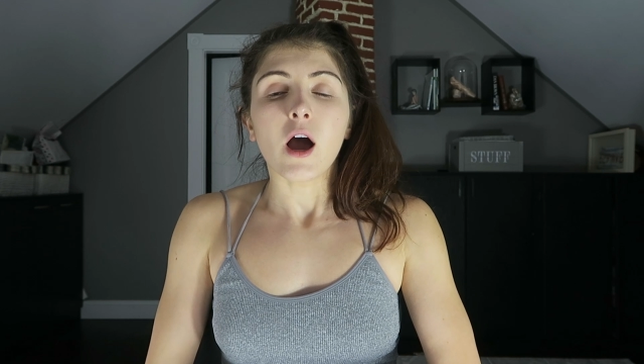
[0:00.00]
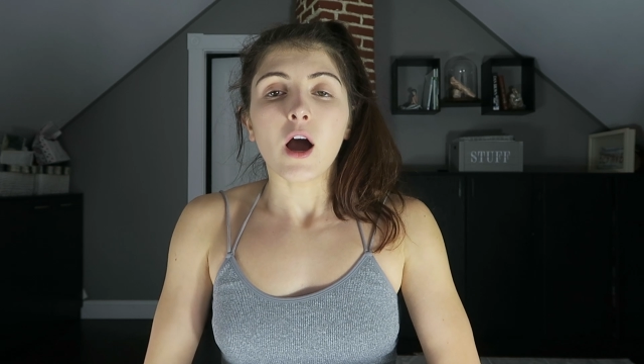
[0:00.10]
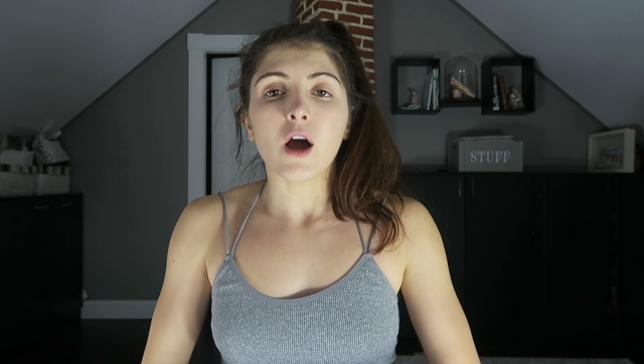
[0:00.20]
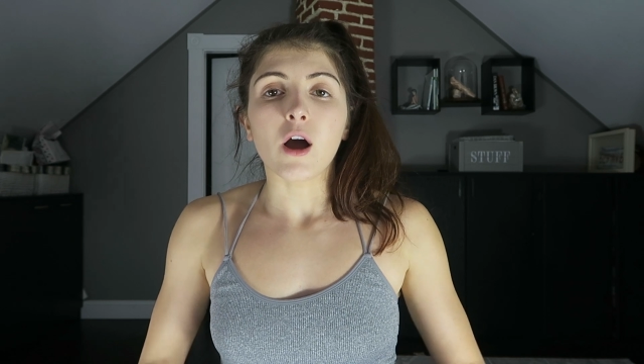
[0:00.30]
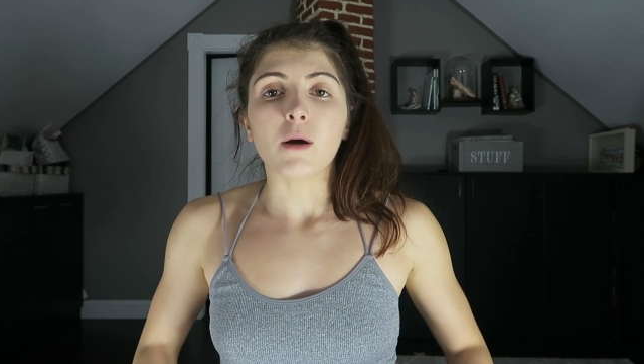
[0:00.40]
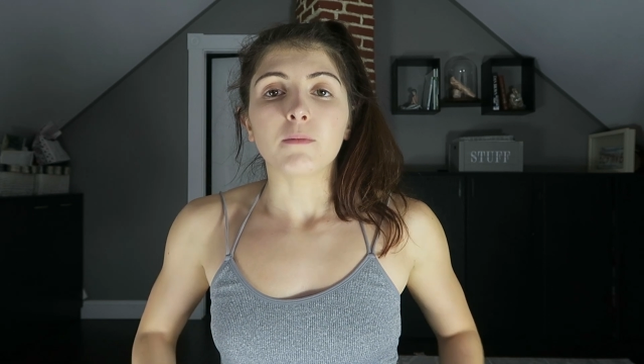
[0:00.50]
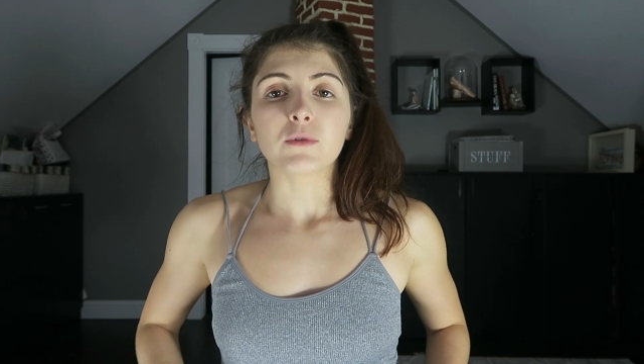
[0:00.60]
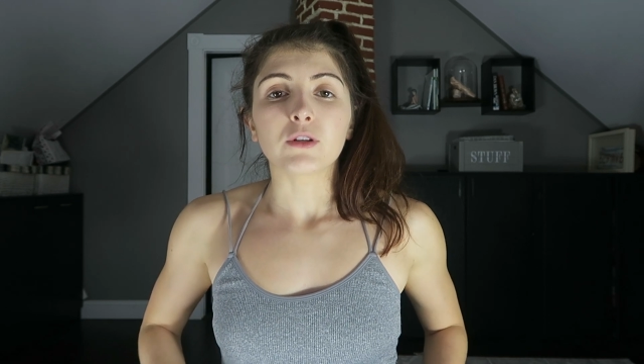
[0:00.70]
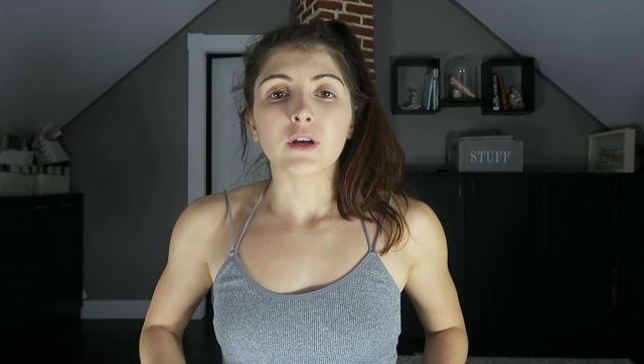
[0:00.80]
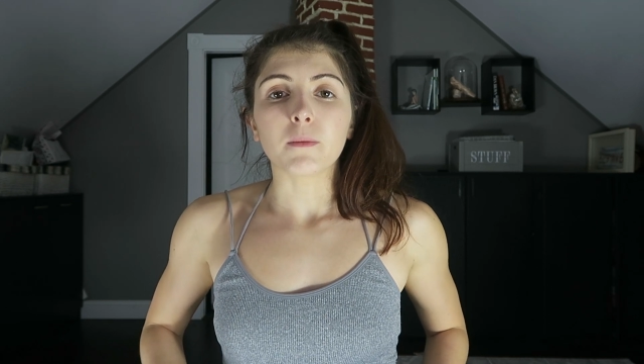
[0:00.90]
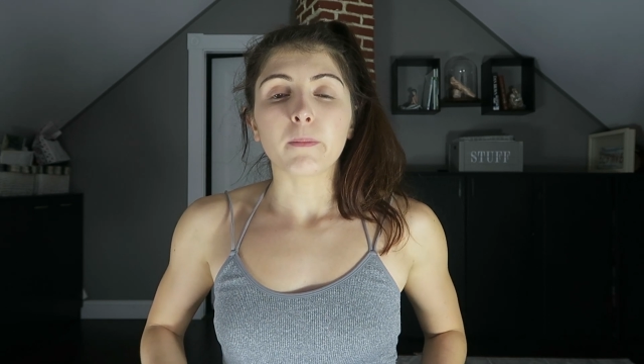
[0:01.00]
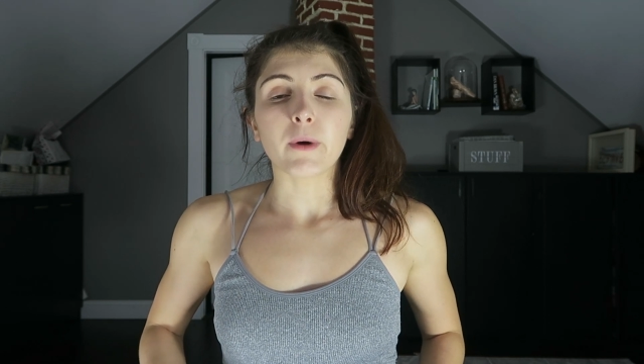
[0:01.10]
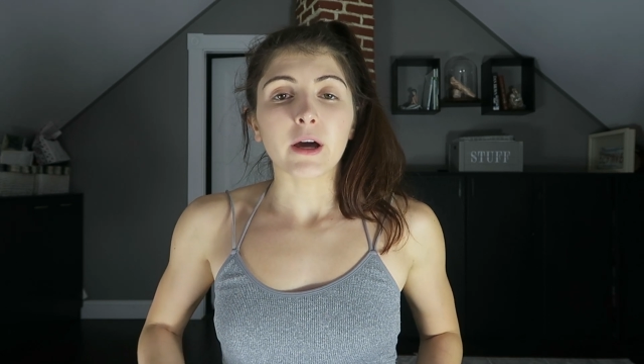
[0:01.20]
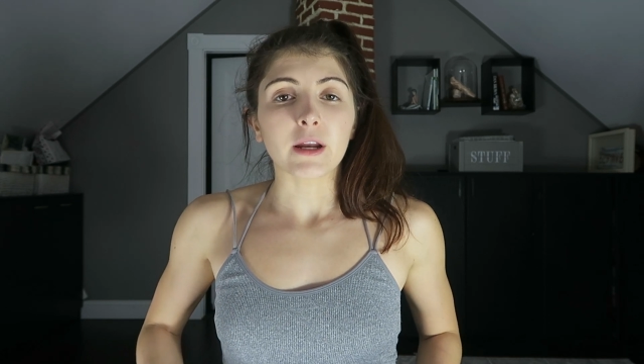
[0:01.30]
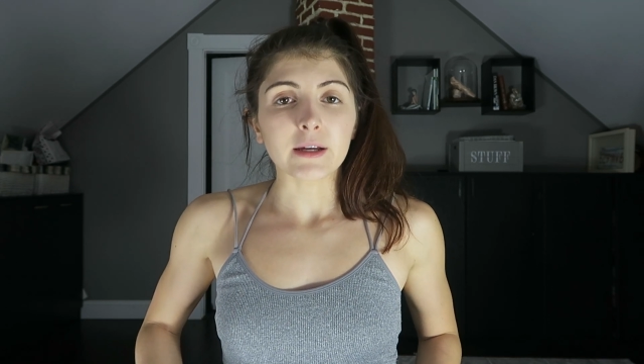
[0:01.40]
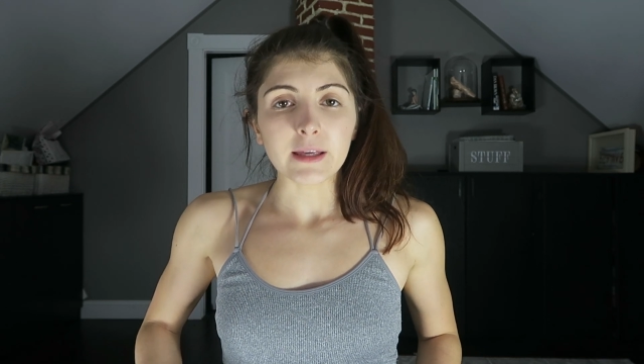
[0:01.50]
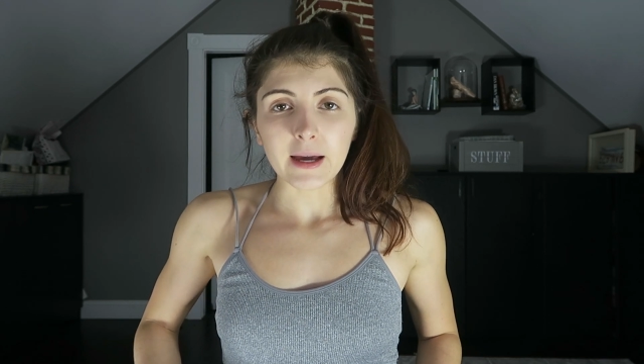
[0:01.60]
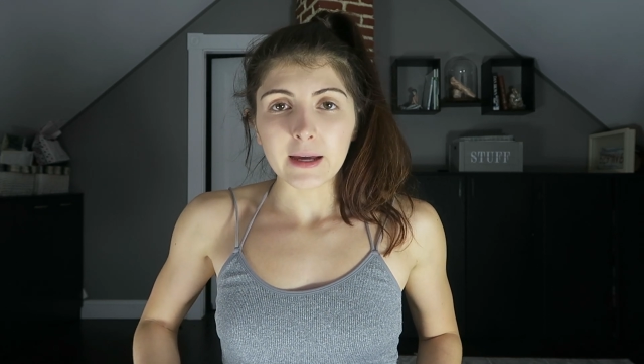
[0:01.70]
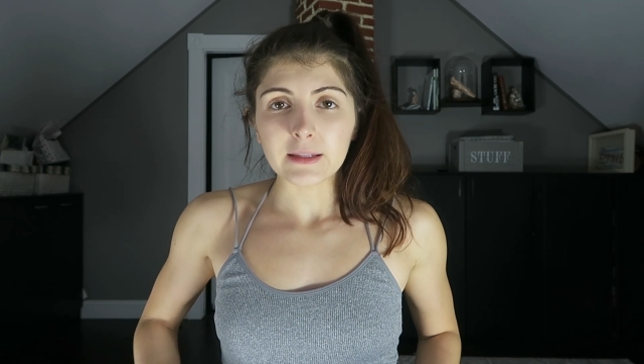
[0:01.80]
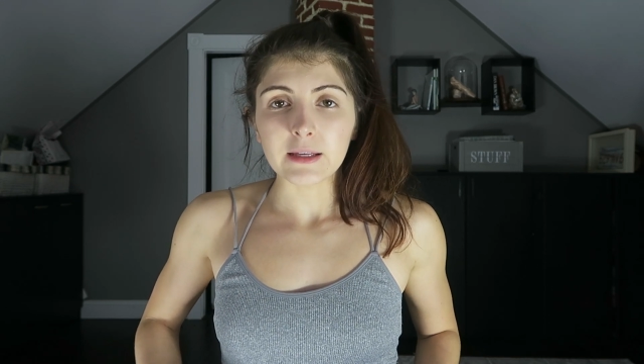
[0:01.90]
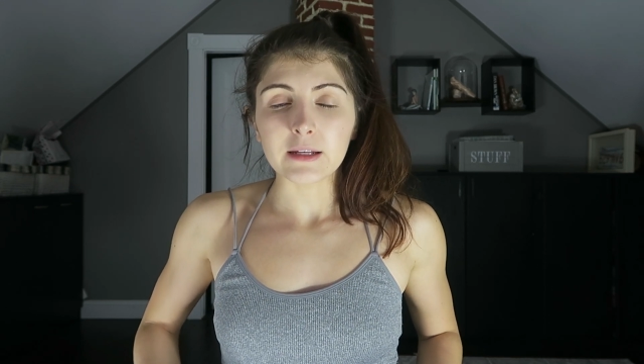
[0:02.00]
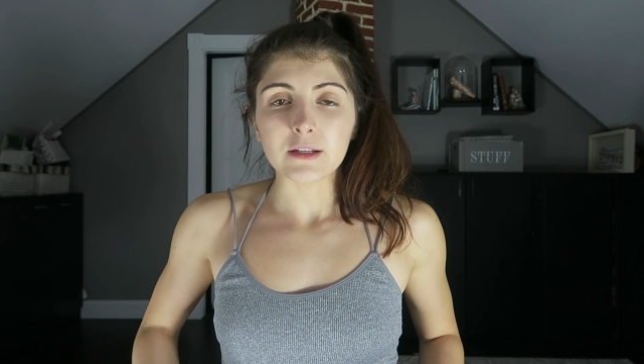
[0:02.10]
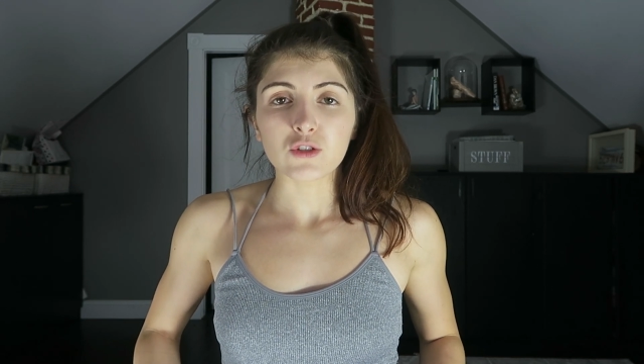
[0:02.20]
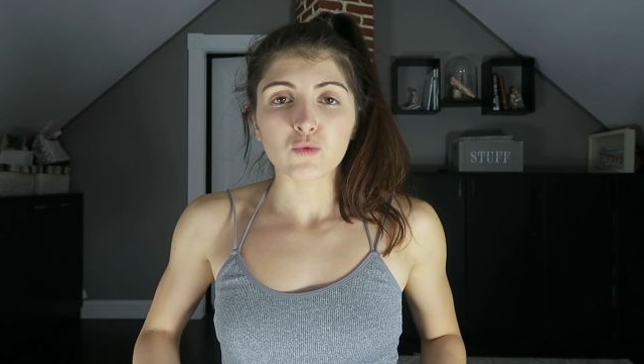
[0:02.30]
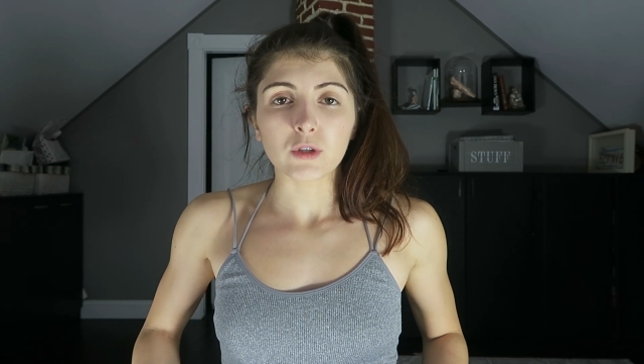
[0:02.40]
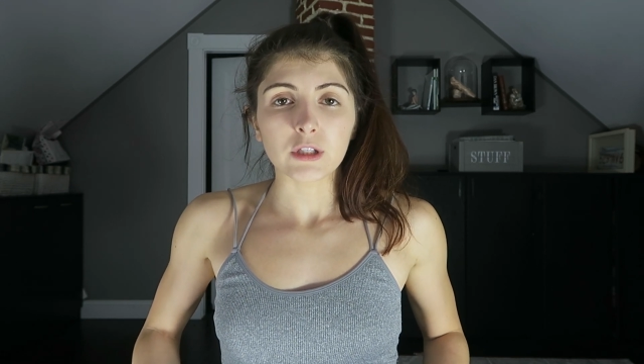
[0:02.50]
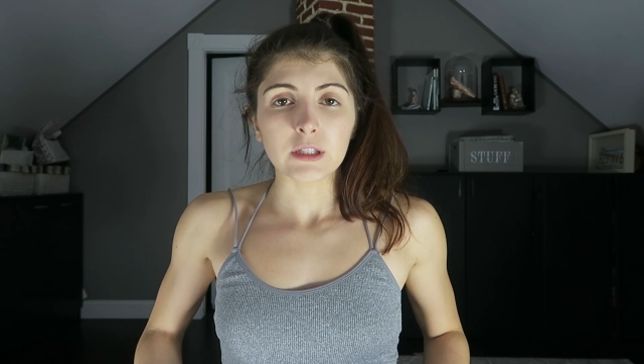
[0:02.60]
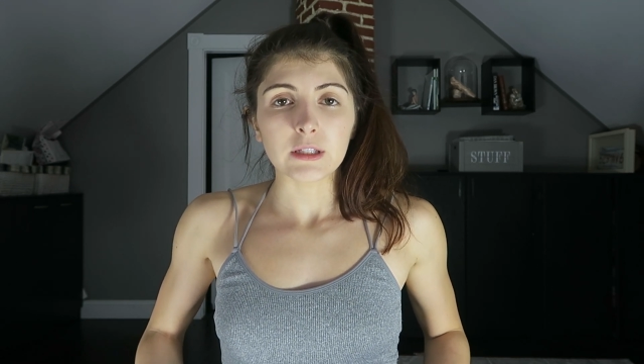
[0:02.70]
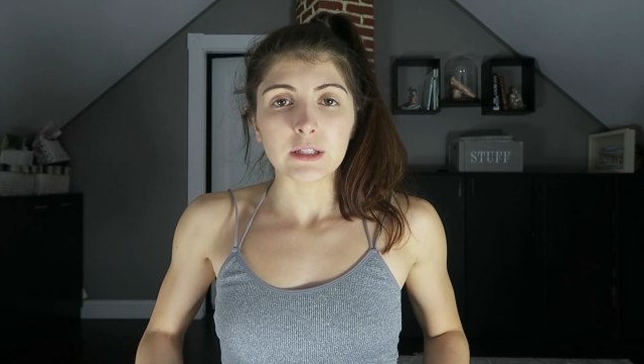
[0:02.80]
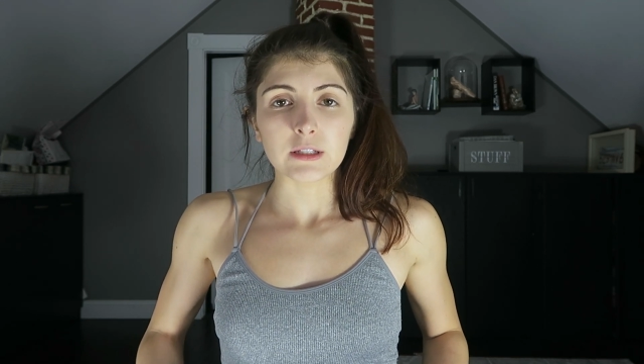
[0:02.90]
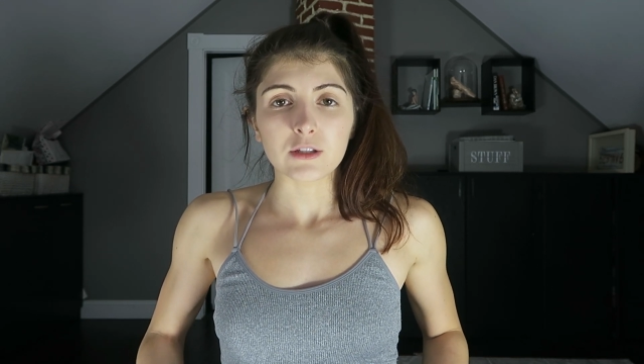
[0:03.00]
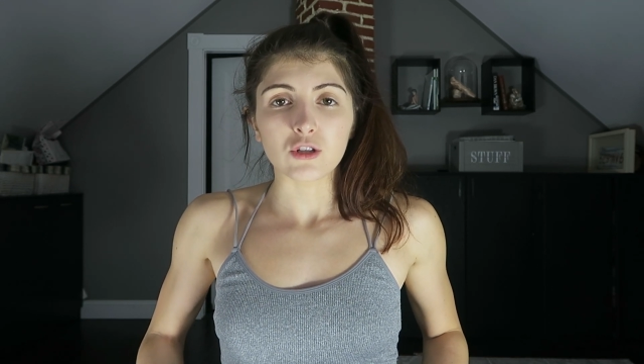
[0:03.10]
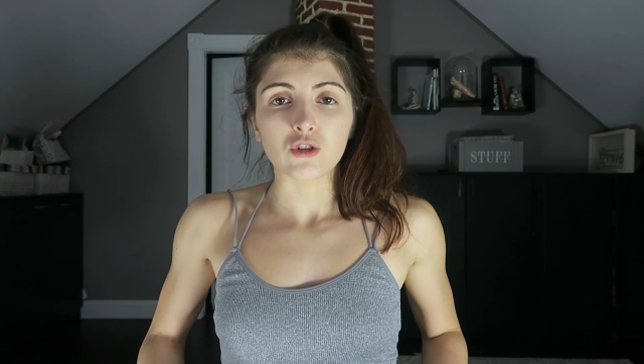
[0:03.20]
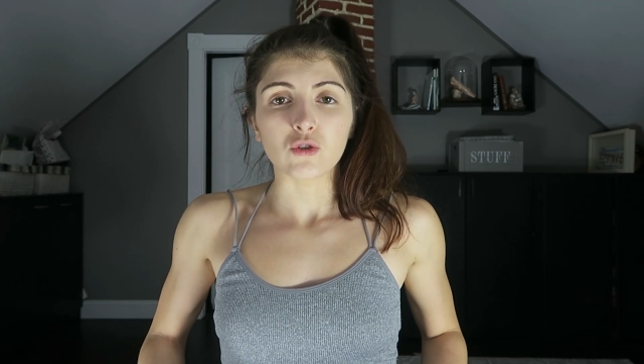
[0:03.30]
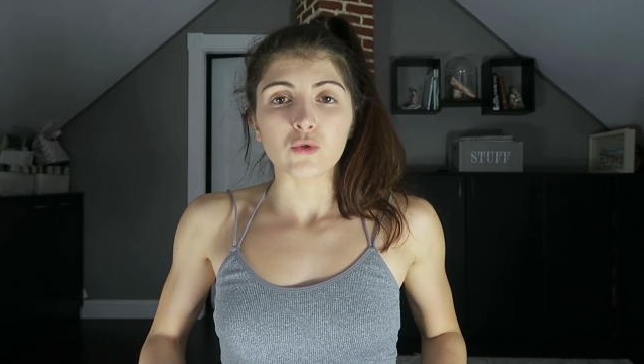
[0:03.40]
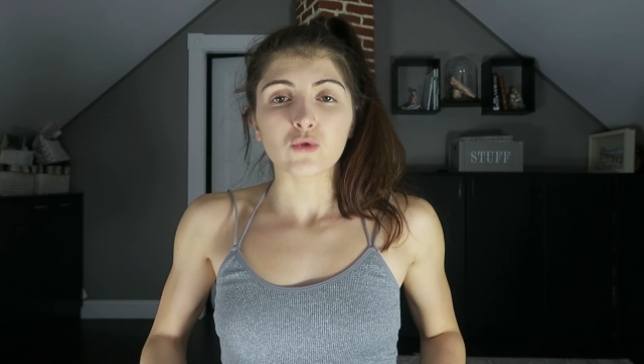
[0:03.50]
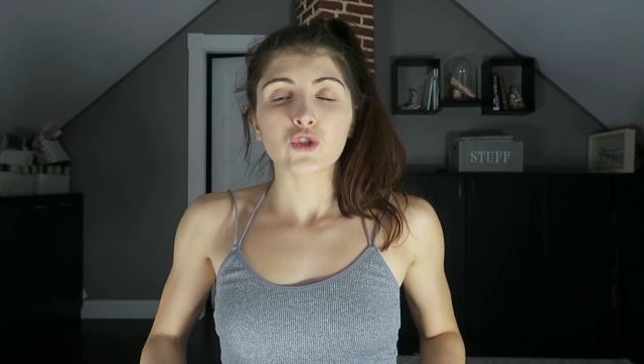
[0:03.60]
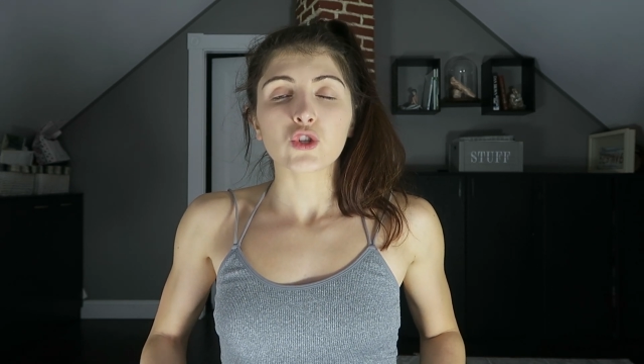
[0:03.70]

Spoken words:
But again, it is really easy to use.